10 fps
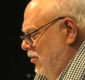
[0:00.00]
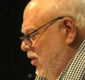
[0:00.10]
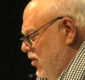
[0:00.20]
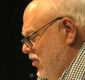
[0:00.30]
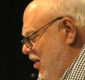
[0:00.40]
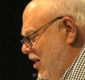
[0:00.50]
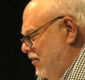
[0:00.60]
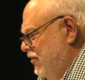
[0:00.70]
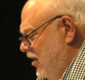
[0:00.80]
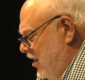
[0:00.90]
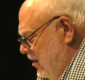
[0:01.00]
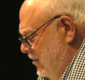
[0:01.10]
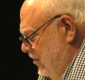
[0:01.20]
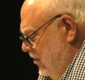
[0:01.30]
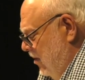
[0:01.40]
We also have
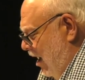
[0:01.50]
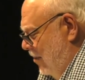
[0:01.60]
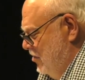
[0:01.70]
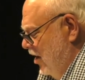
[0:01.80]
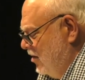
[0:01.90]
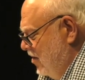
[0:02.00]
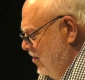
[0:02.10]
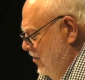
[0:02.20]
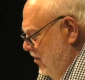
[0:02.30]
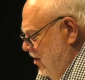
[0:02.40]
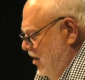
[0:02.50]
um, objects.